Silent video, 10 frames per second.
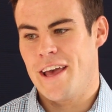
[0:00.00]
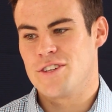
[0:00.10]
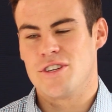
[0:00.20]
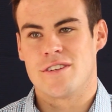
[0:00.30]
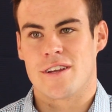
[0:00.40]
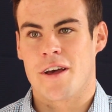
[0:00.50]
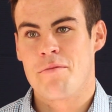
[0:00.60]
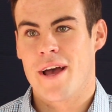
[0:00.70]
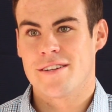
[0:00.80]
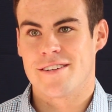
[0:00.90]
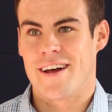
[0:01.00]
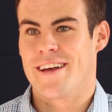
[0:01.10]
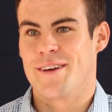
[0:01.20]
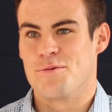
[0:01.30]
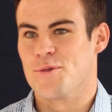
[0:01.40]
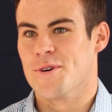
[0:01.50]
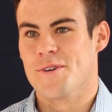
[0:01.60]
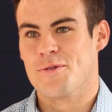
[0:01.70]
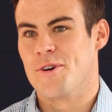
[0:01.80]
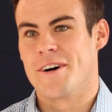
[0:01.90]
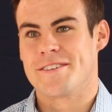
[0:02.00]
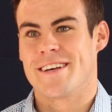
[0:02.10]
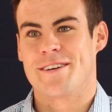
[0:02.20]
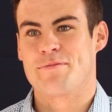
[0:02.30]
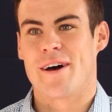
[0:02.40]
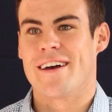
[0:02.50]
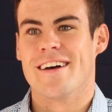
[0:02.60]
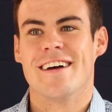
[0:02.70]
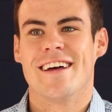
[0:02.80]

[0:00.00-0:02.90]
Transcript: And she said, come back tonight and we'll all say goodbye.